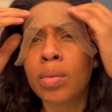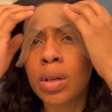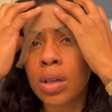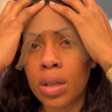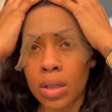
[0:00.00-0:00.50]

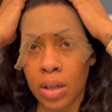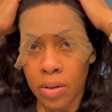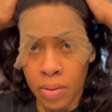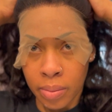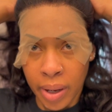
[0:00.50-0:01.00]
Because I
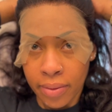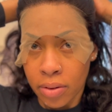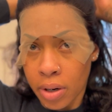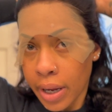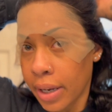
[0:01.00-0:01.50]
don't want my
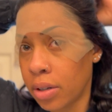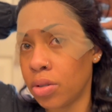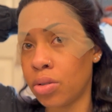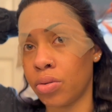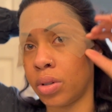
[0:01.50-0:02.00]
forehead
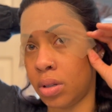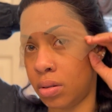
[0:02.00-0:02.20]
to shrink.